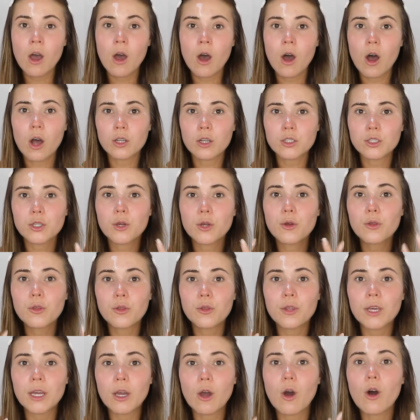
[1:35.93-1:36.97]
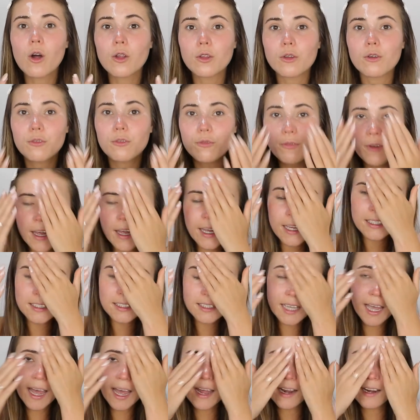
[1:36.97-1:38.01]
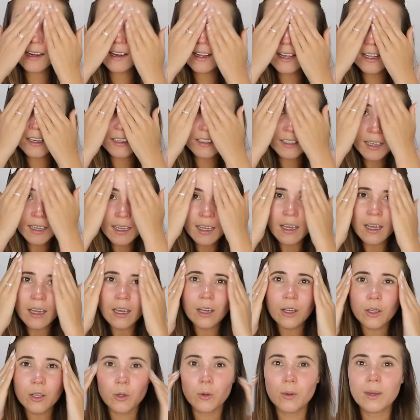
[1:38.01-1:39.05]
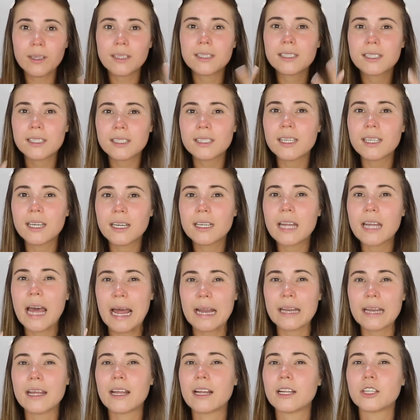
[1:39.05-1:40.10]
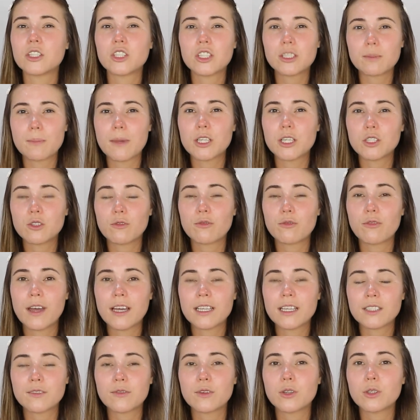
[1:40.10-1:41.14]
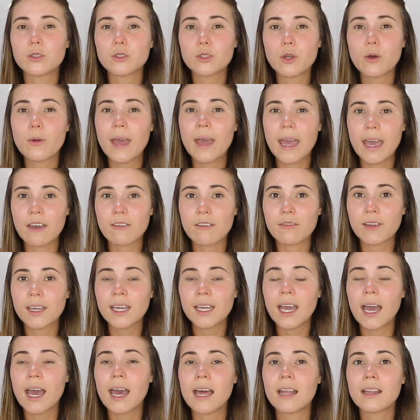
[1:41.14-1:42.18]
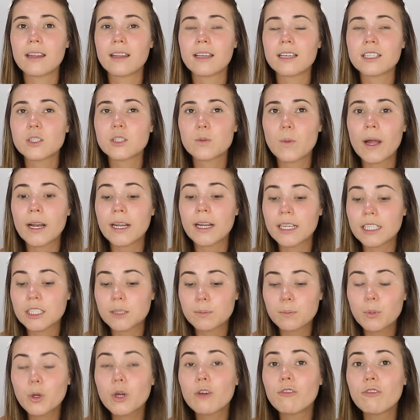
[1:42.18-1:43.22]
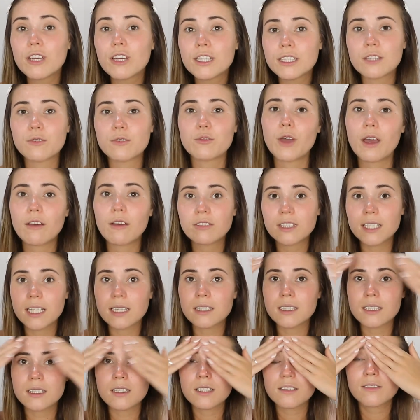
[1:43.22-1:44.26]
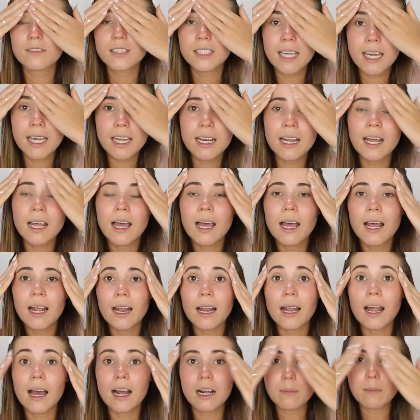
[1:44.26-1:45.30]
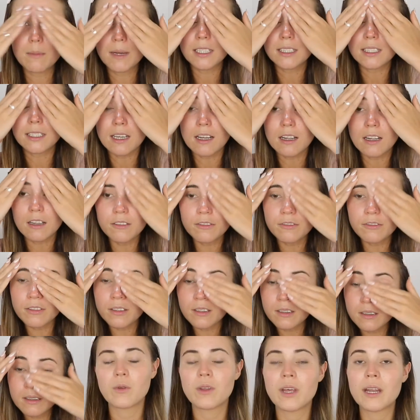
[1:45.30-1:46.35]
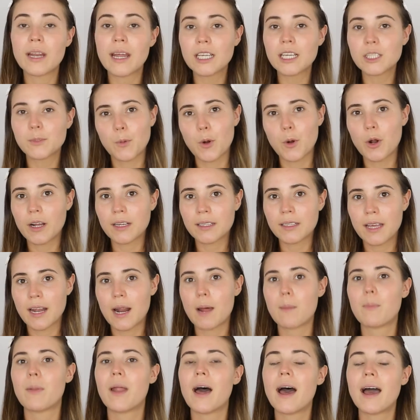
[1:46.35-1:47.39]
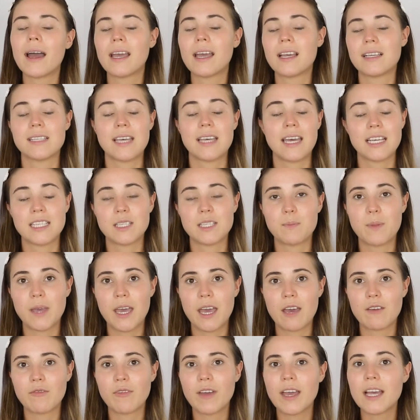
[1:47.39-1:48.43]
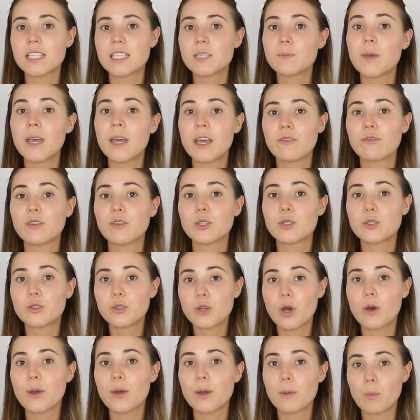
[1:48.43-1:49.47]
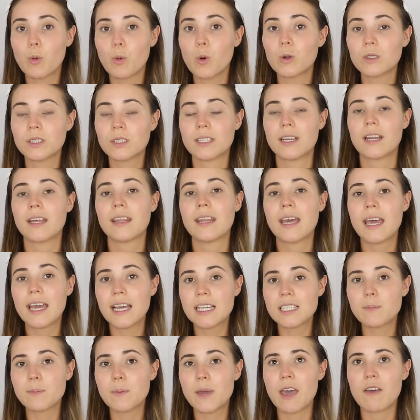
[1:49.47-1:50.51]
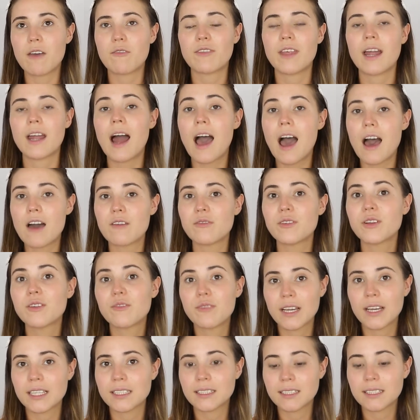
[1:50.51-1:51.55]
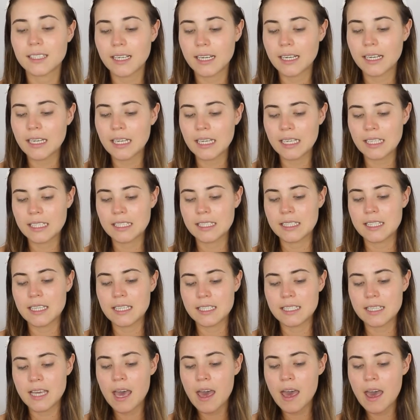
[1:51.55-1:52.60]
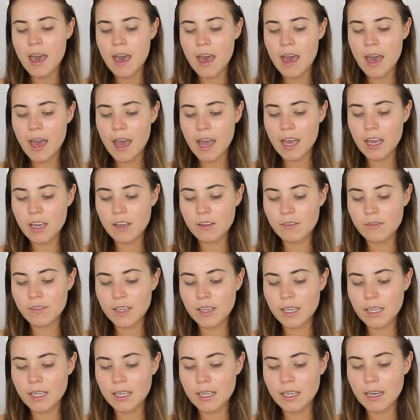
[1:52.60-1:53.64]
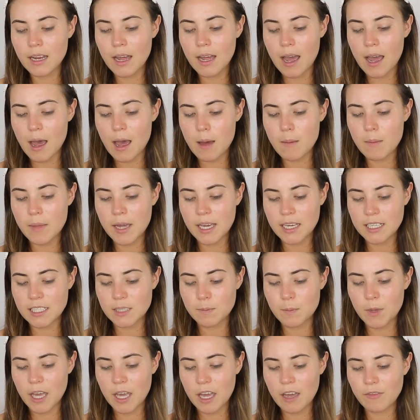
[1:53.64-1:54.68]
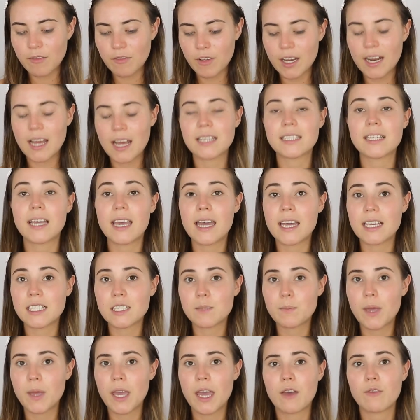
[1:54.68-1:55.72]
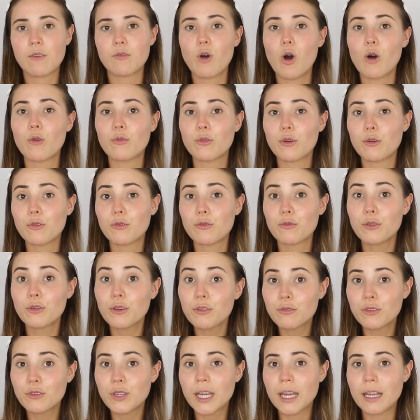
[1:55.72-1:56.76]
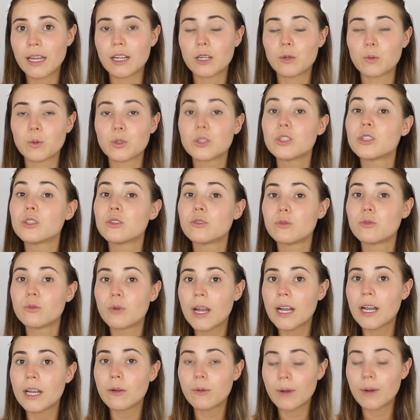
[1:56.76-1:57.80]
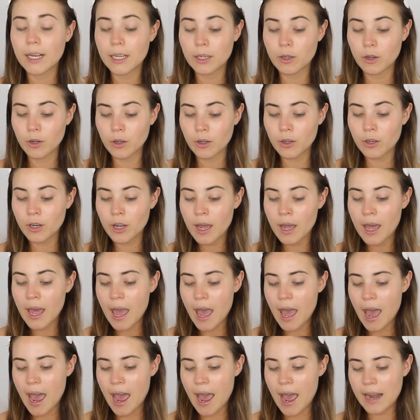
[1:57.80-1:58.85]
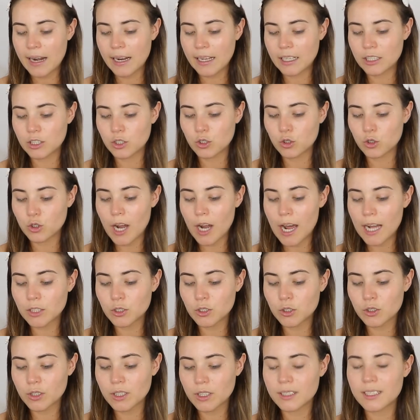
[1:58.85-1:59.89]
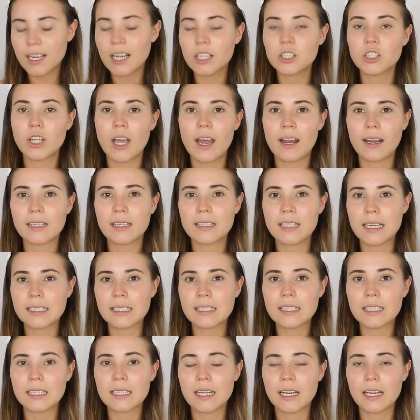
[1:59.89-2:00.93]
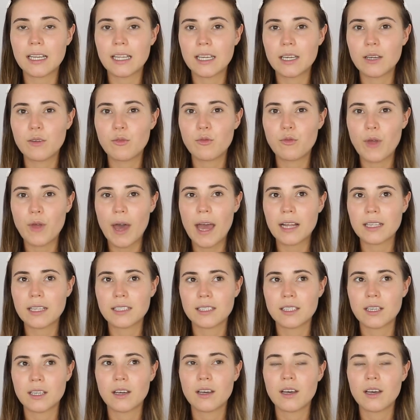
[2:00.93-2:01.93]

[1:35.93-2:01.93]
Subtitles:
are so thick on your face and you can see it under and it just makes your face feel so heavy, and this one is perfect if you have sensitive skin like myself. The next product that I apply is SPF. SPF is so important, and the SPF that I've invested in is this Avène SPF. It has an SPF of 50 in it, which is really good, and it's dry to the touch and it doesn't leave that